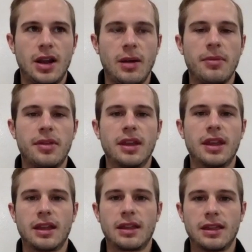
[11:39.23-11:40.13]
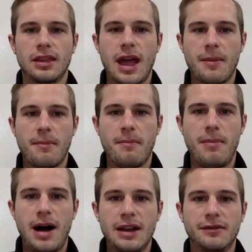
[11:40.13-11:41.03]
I'm thinking that
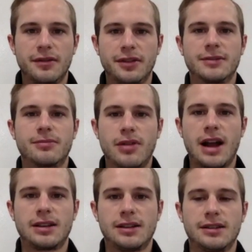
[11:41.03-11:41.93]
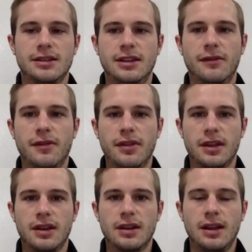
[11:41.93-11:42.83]
mindfulness practice is different
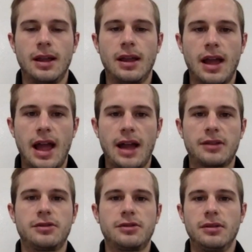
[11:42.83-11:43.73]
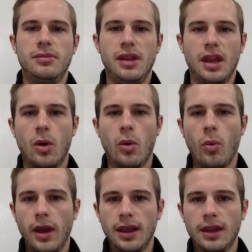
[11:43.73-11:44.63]
than actually being
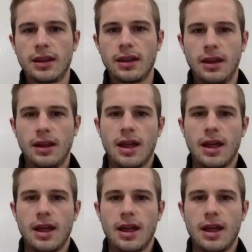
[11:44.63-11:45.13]
awake.